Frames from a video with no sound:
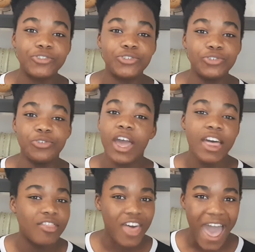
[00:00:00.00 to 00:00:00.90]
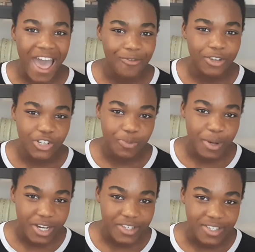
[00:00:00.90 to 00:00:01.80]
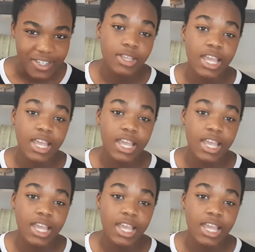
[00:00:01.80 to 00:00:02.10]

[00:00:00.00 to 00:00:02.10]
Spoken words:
to the average person.